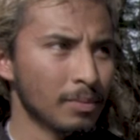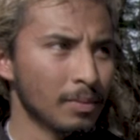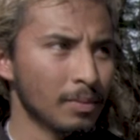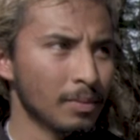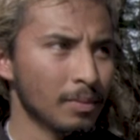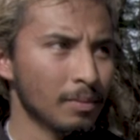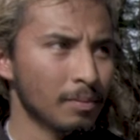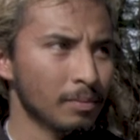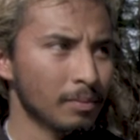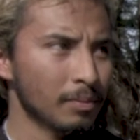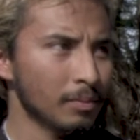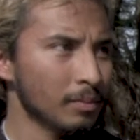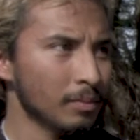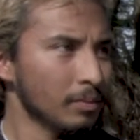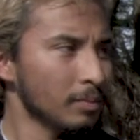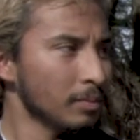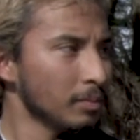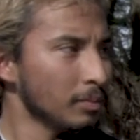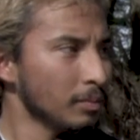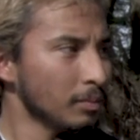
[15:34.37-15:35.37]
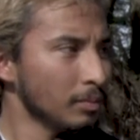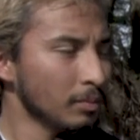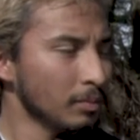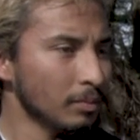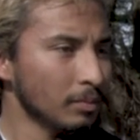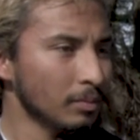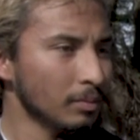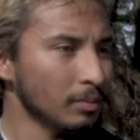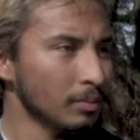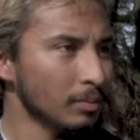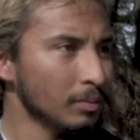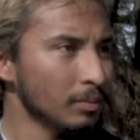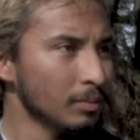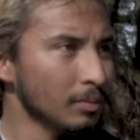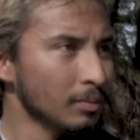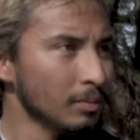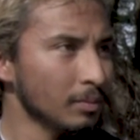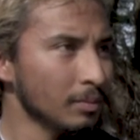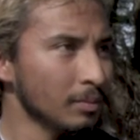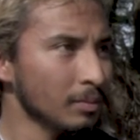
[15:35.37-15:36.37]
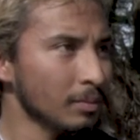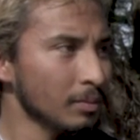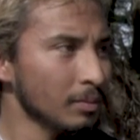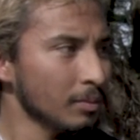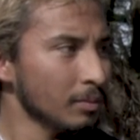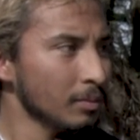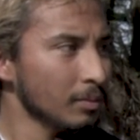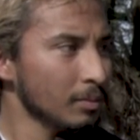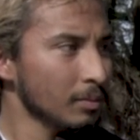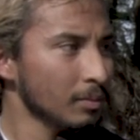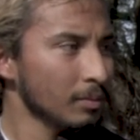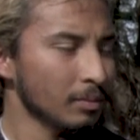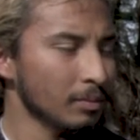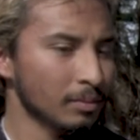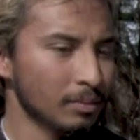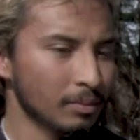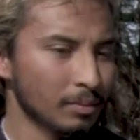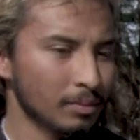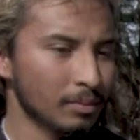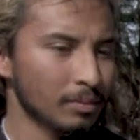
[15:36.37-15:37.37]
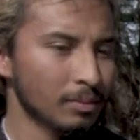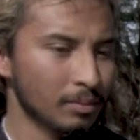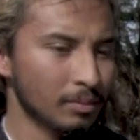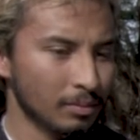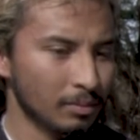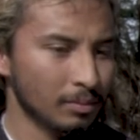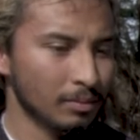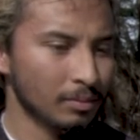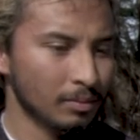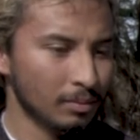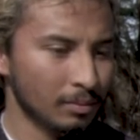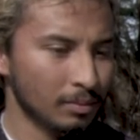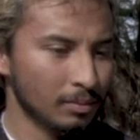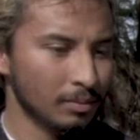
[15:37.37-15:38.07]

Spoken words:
The person shown says nothing.